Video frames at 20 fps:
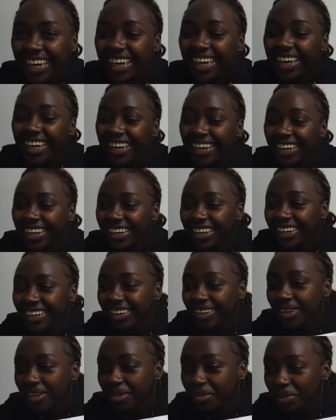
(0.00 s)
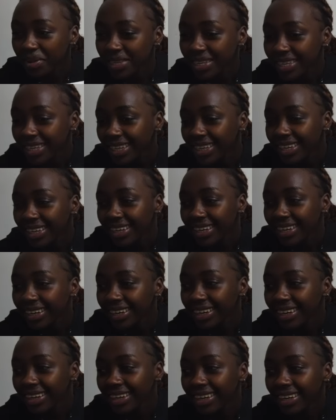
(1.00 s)
Do you like Jamaican music? Do you listen to
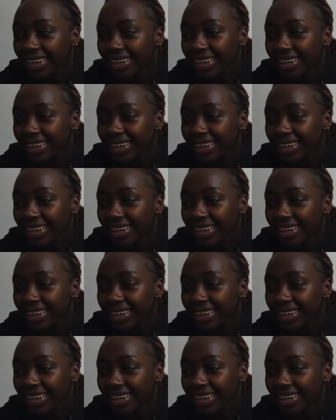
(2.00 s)
them?